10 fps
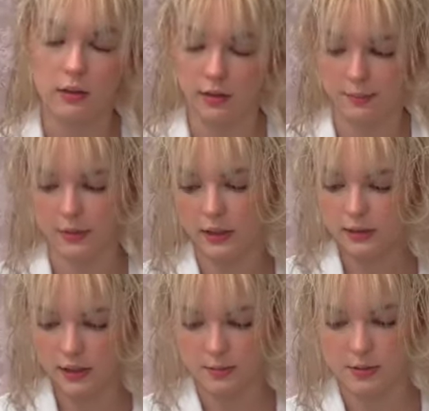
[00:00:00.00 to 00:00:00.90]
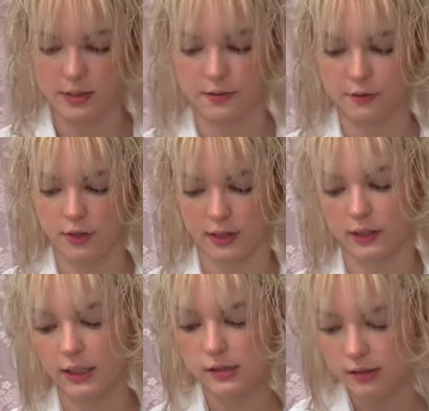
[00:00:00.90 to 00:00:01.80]
in the many times that I have tried
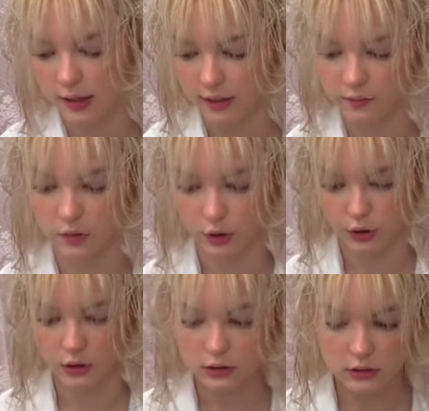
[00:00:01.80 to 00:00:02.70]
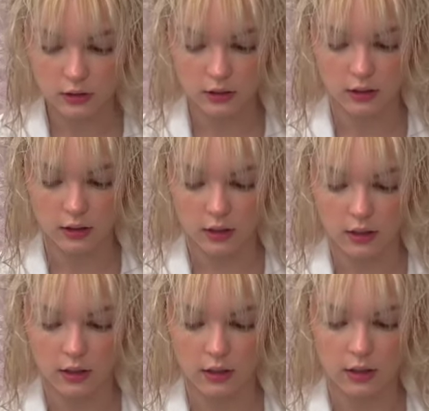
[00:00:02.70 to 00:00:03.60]
this, I have learned
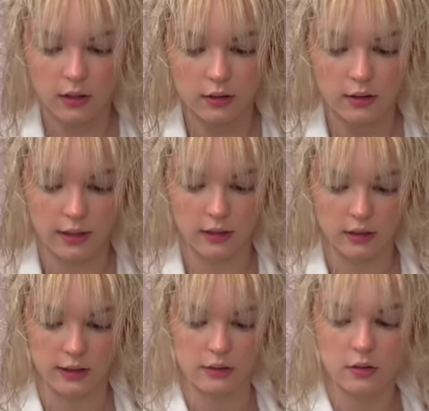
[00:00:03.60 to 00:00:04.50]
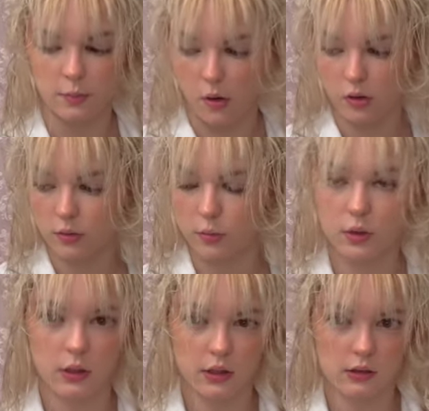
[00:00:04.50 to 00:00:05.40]
that like smaller
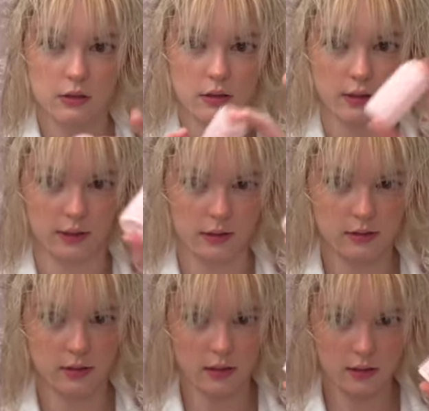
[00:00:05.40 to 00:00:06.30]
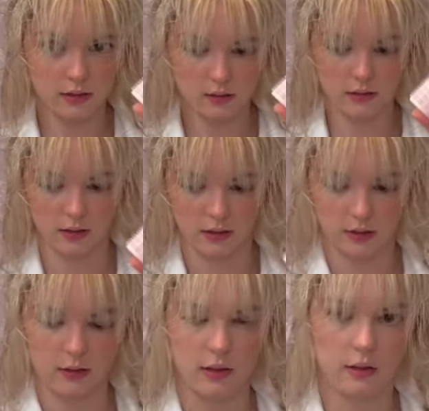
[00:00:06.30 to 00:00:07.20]
rollers, like this size and
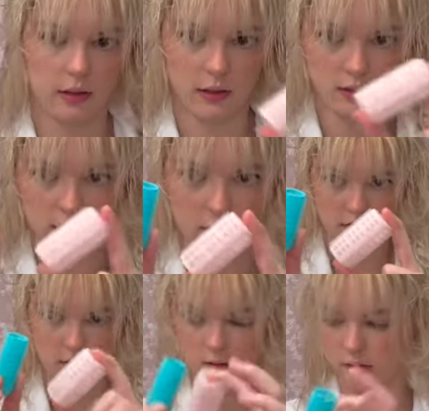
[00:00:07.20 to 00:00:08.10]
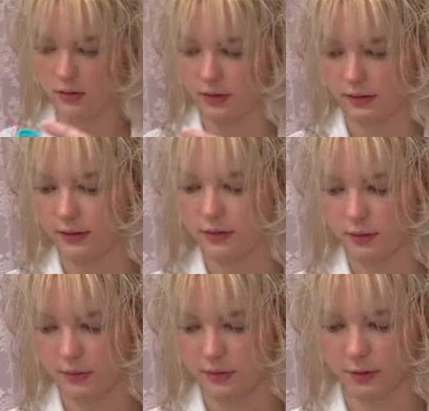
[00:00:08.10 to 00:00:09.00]
like this size. Here, these are the
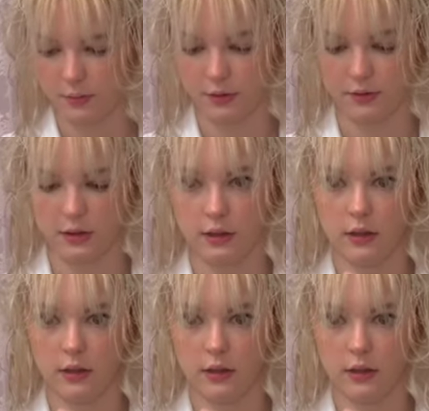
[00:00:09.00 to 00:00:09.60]
ones I'm gonna be using.